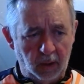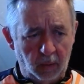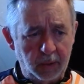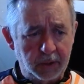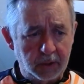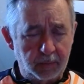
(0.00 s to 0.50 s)

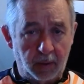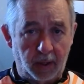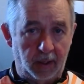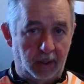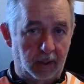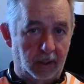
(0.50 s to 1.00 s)
which is
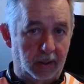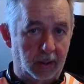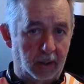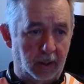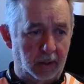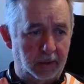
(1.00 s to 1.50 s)
plenty. Like
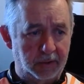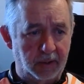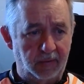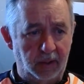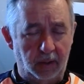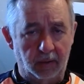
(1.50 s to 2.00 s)

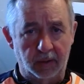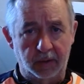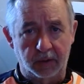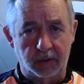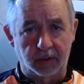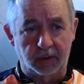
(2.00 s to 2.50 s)
170 gear
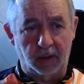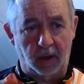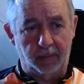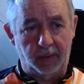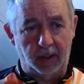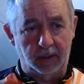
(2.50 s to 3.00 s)
inches in the
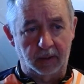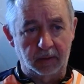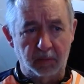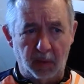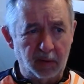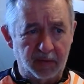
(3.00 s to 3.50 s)
top end, that's
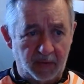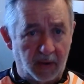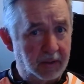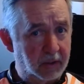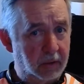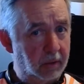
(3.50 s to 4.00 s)
about as
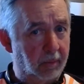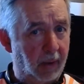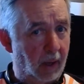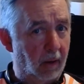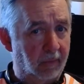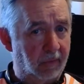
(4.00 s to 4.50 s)
fast as you can
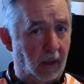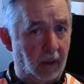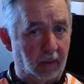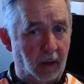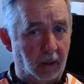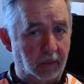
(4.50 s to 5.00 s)
pedal on flat
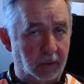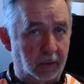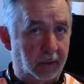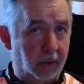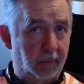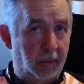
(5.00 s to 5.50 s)
ground. You're
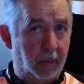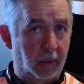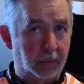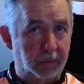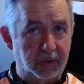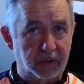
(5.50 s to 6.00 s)
going to be about
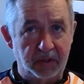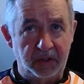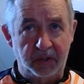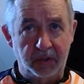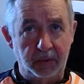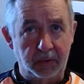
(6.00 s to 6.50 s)

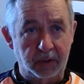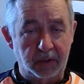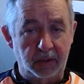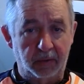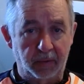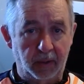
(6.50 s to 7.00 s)
62,
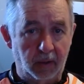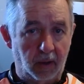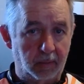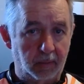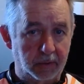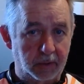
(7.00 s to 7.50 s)
63
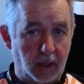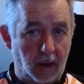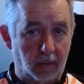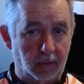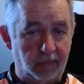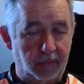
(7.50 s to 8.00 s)
kilometers an
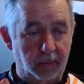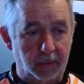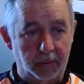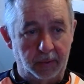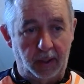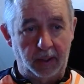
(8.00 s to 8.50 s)
hour if you were
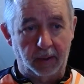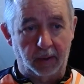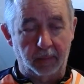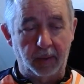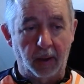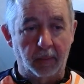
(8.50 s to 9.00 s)
doing 80
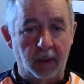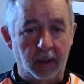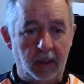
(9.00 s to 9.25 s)
RPM.